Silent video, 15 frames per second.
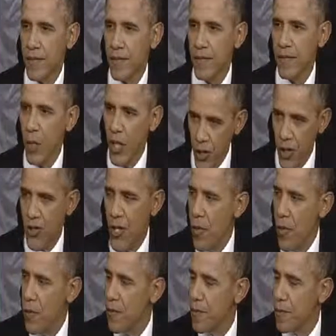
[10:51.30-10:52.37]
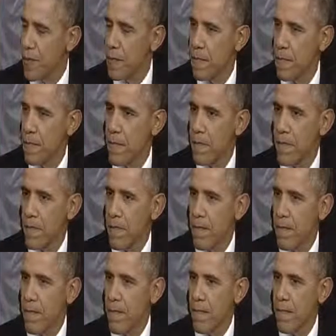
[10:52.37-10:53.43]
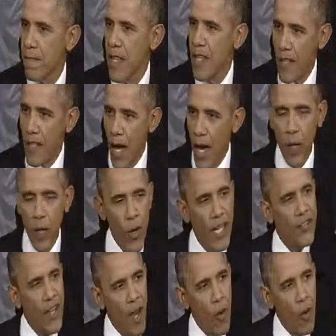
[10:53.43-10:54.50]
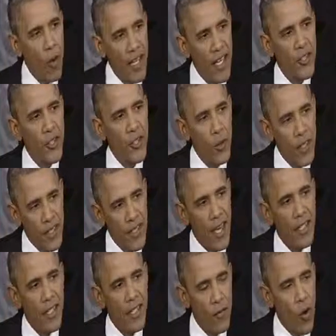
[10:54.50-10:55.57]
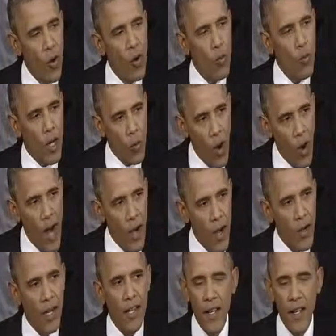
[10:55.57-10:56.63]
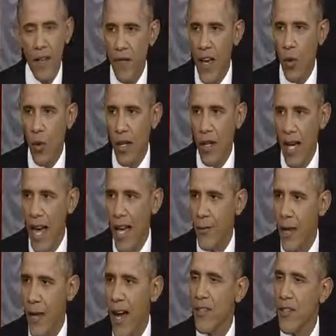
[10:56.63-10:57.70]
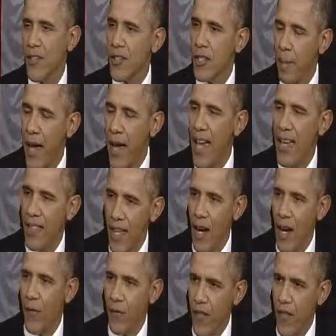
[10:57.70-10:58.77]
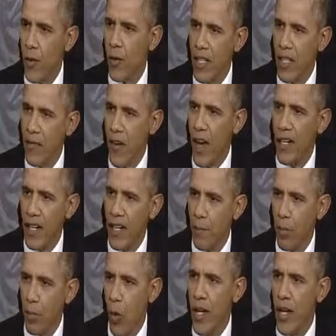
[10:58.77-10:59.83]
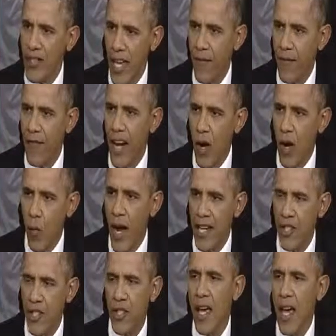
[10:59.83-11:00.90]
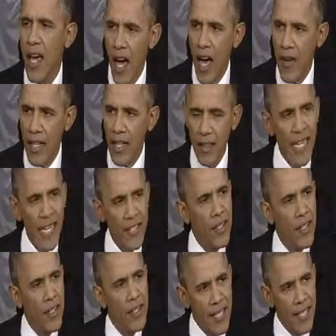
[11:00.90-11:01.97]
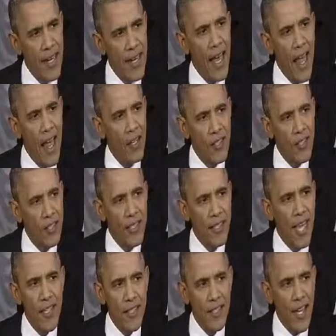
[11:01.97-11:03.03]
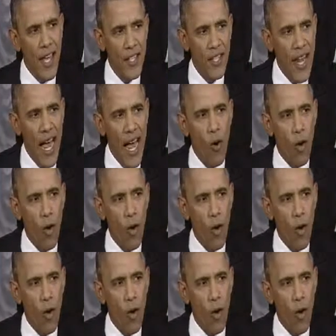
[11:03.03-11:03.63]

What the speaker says: We should too. In the coming weeks, I will issue an executive order requiring federal contractors to pay their federally funded employees a fair wage of at least $10.10 an hour,